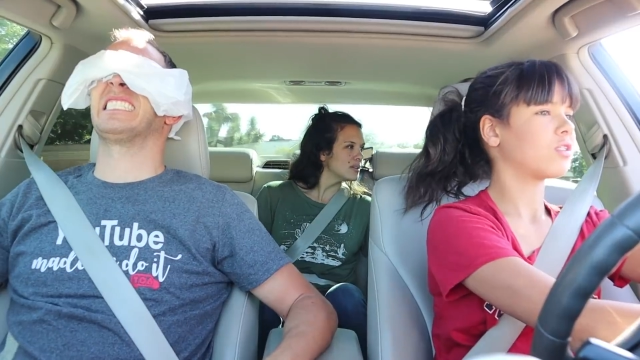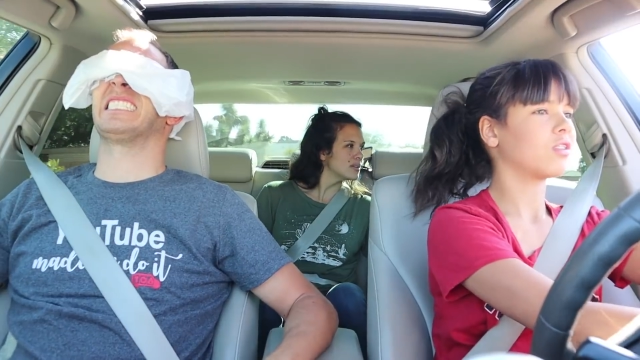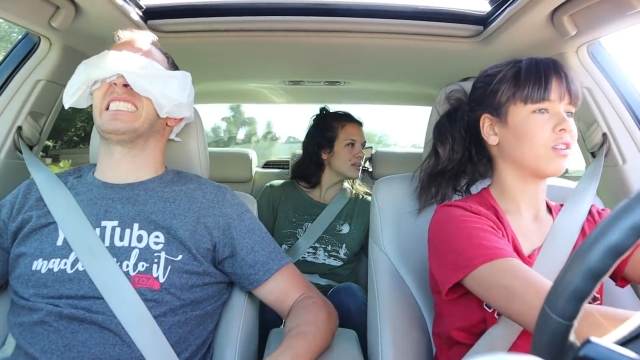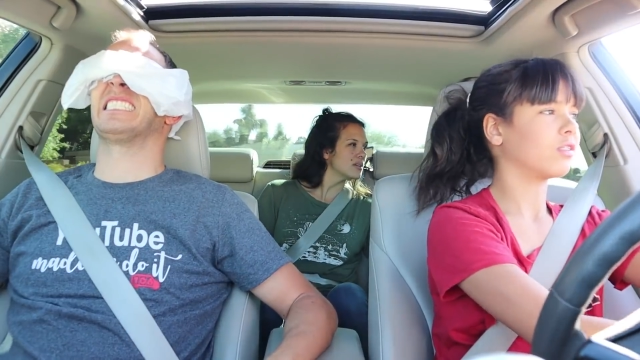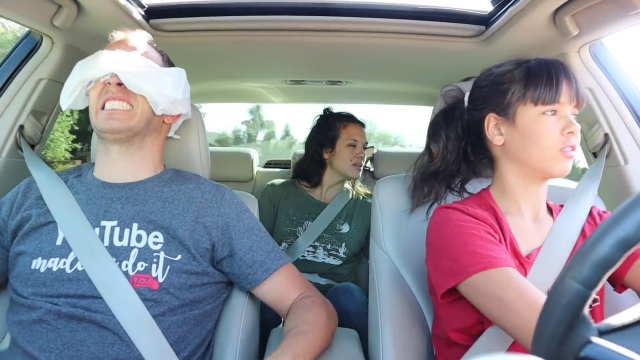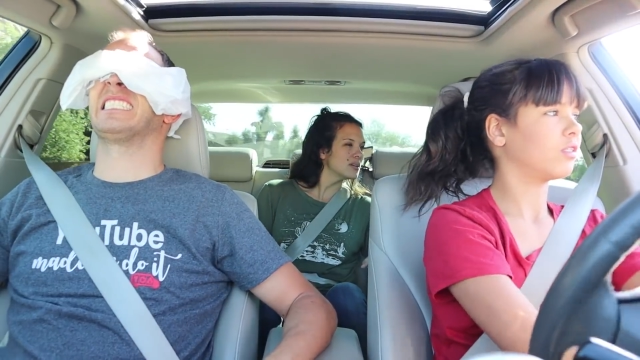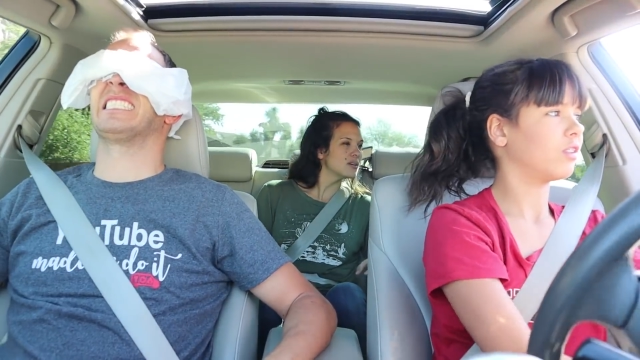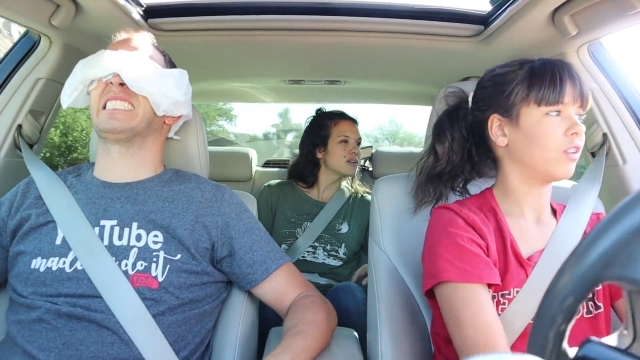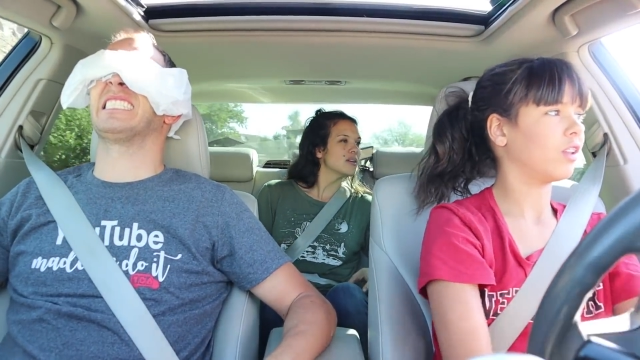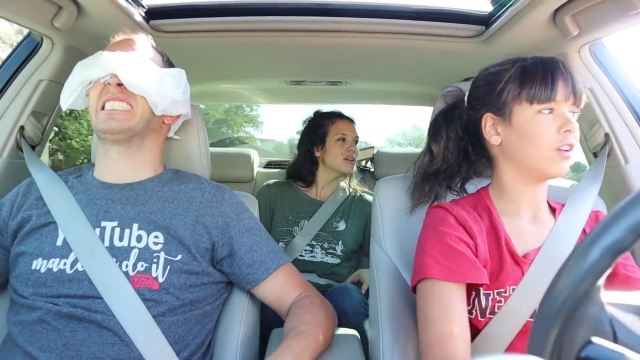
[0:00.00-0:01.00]
Speaker 1: turned on
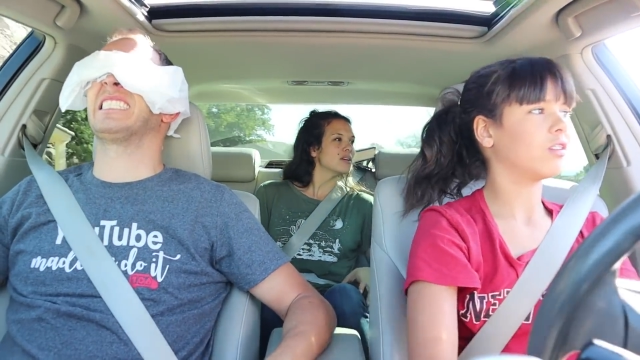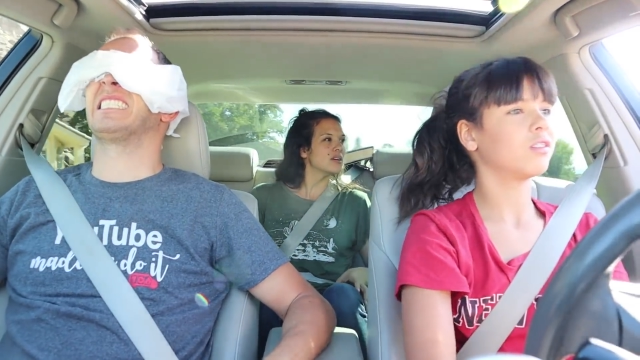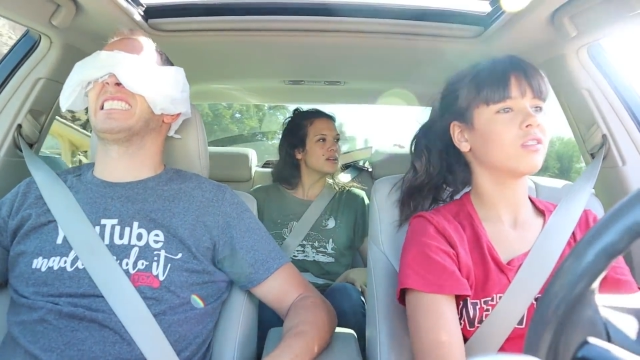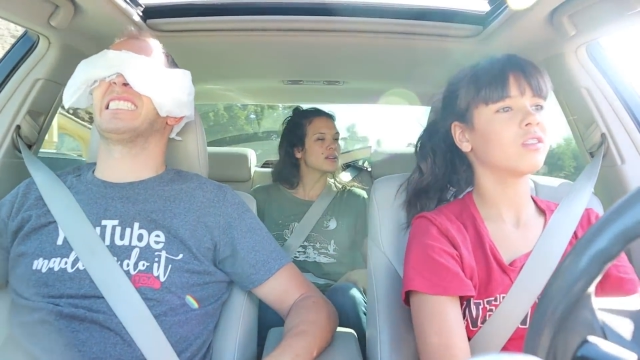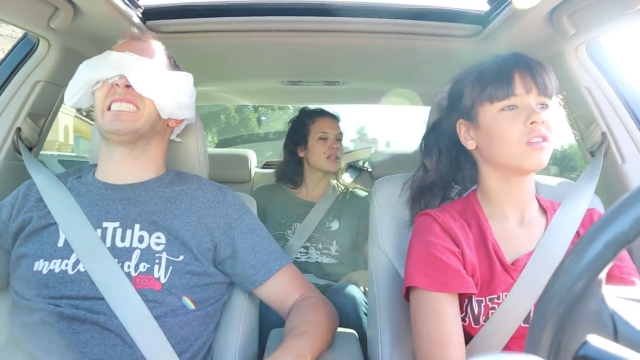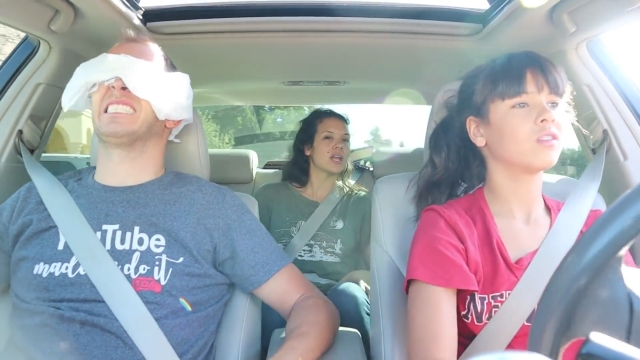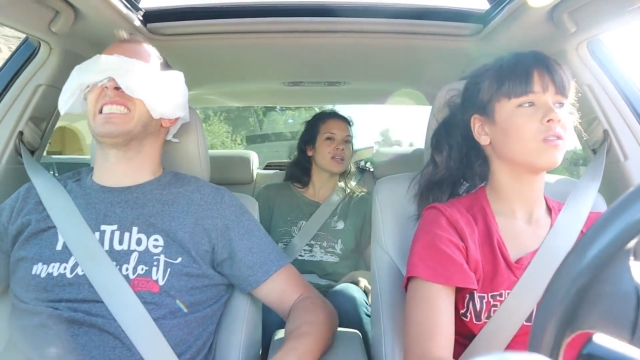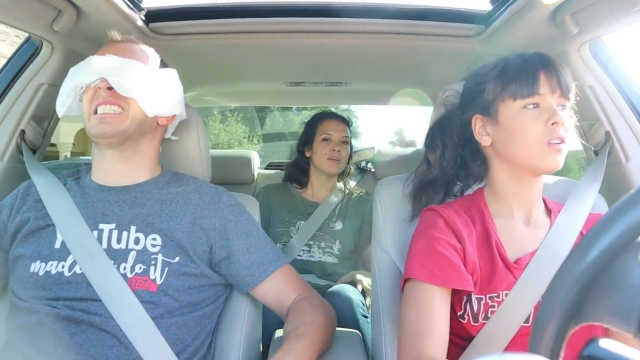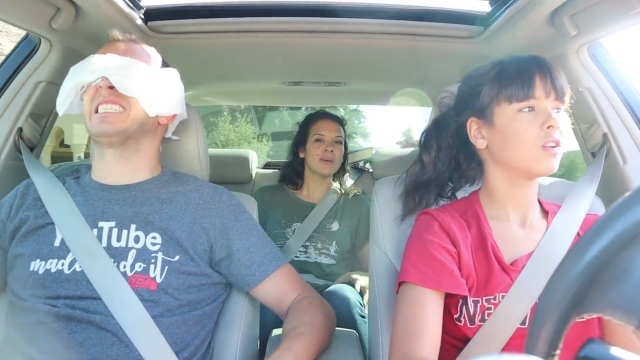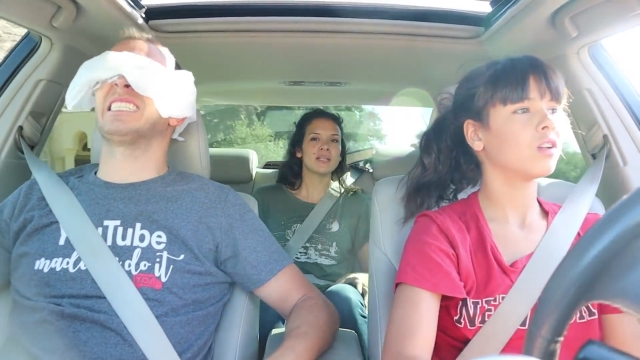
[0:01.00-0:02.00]
the lane. Okay,
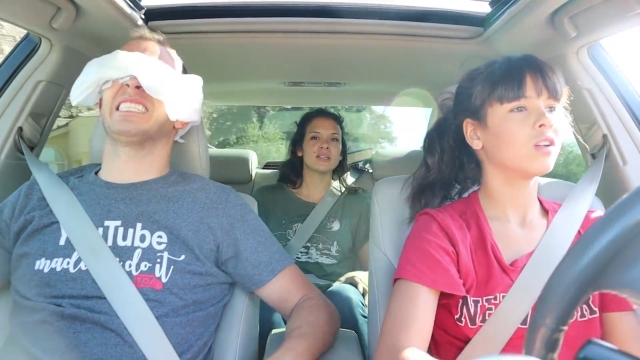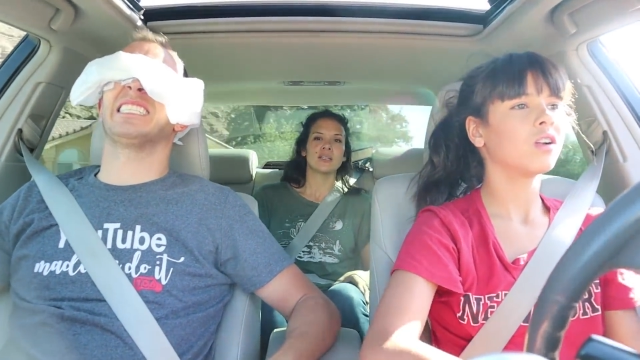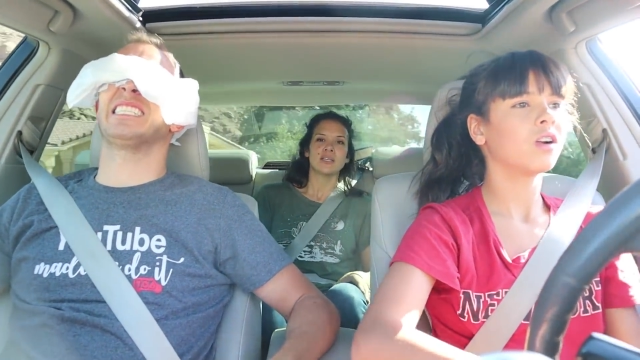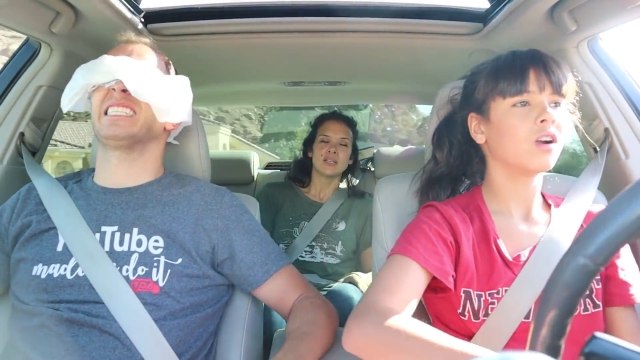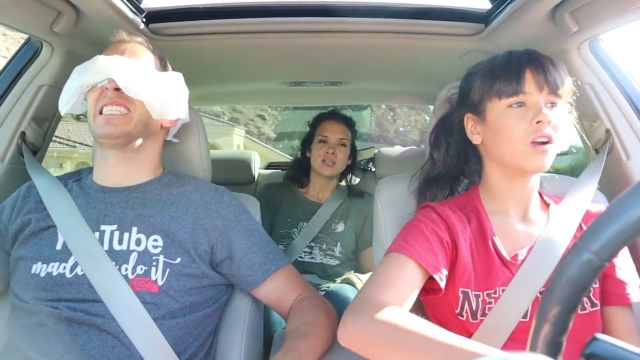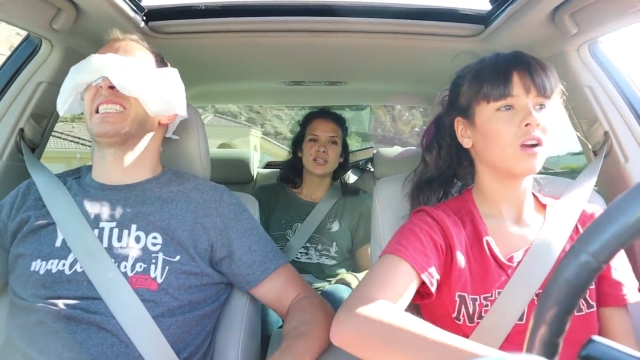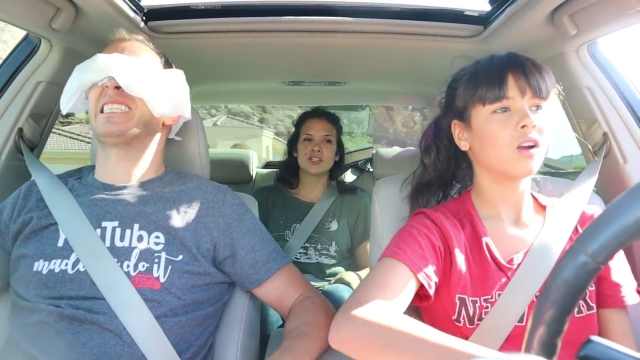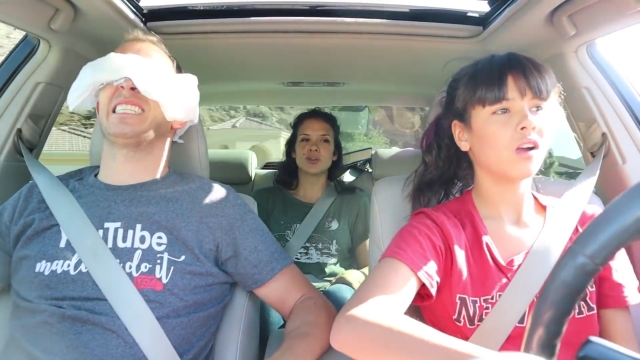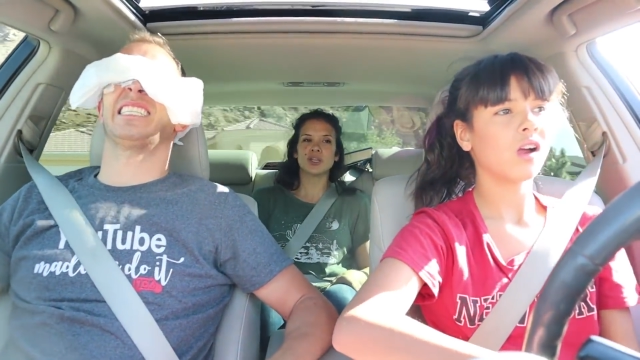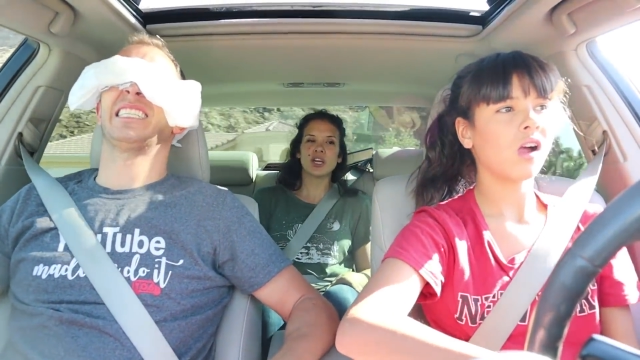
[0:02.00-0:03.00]
come on. You're
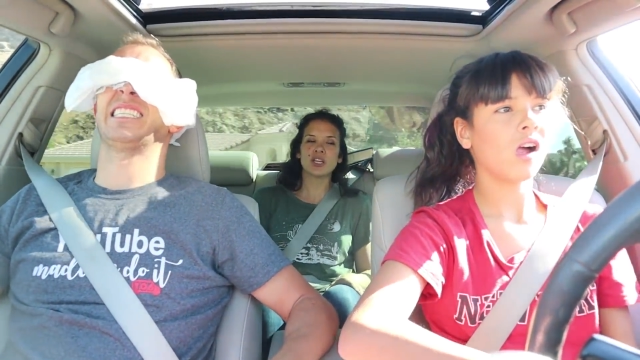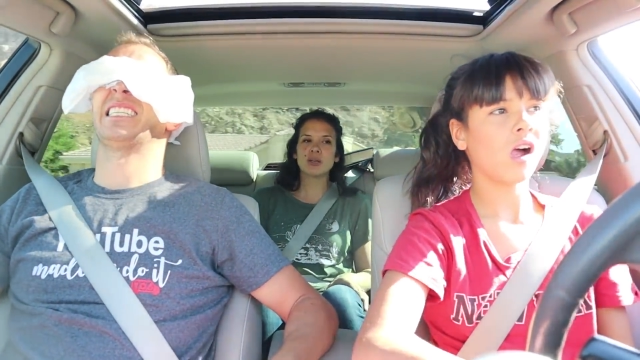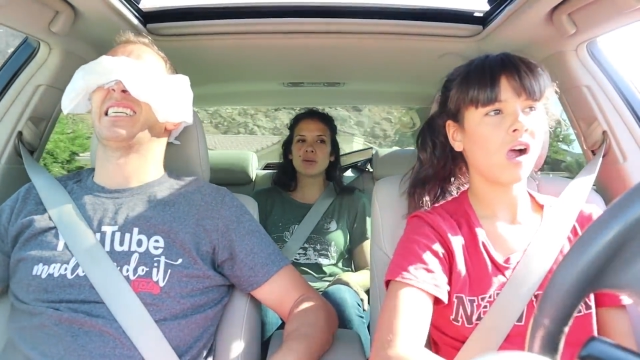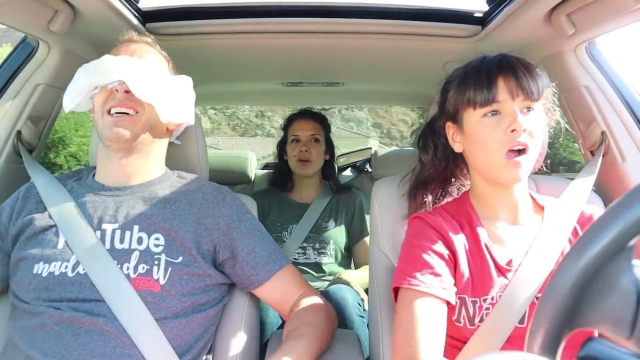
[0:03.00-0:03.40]
doing good, keep